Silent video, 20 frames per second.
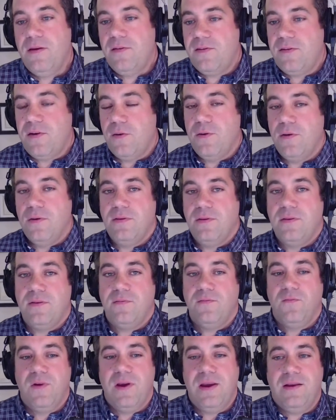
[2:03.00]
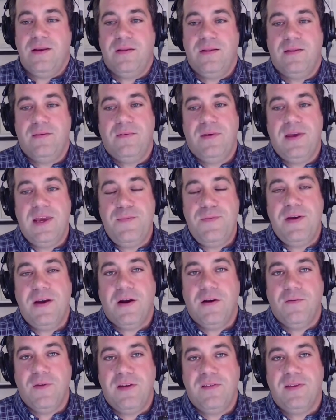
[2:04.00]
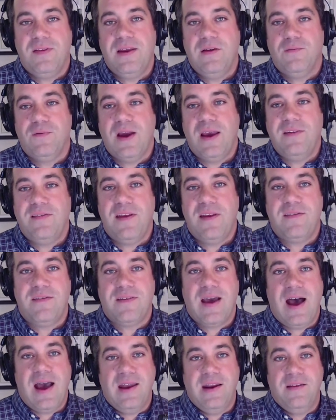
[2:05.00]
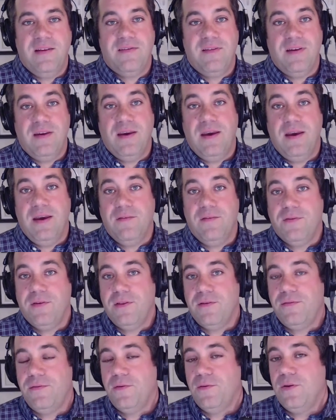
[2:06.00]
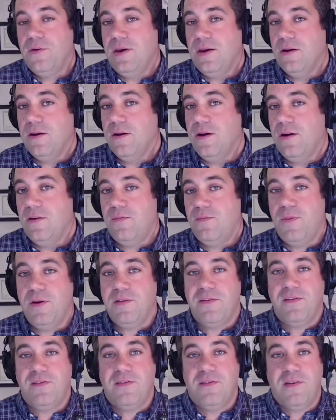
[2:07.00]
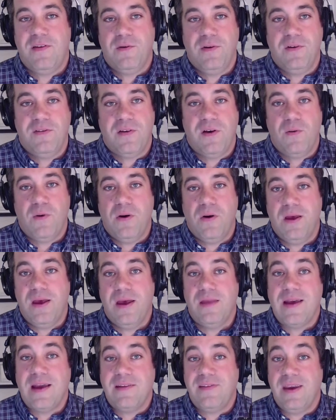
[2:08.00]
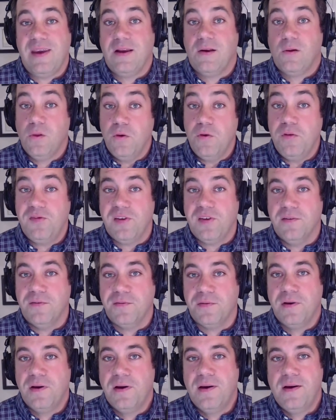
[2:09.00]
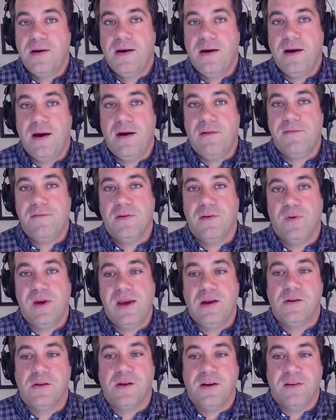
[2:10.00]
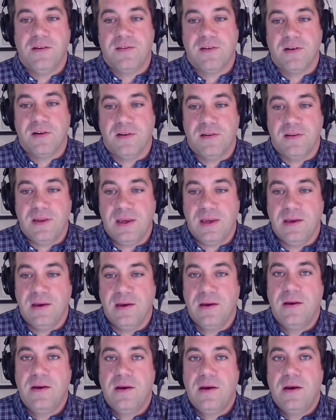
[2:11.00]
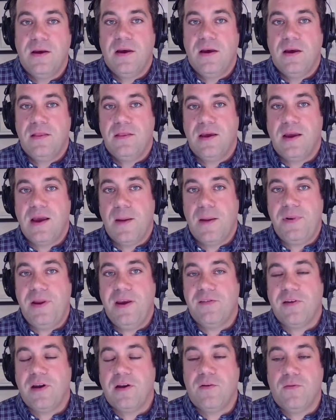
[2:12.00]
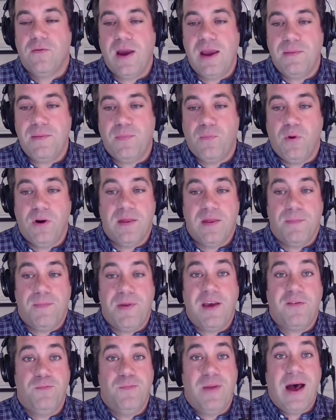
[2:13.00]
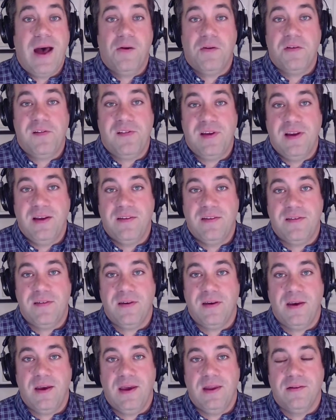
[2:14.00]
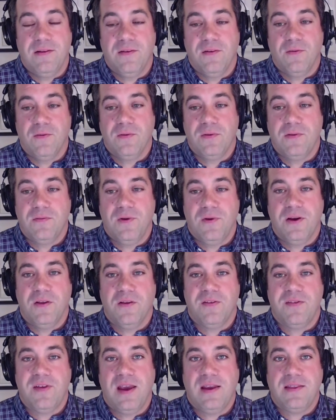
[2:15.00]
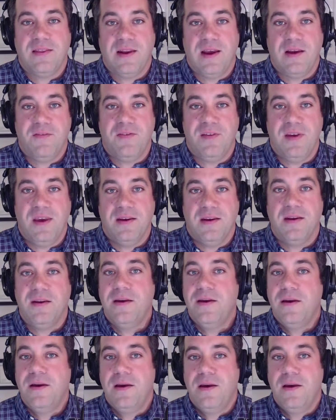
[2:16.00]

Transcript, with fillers: so re- EPR recently raised its guidance for the full year. Its business is doing so well, and that's inclusive of the Regal uncertainty. The company has a great, one of the best balance sheets in real estate that I've seen.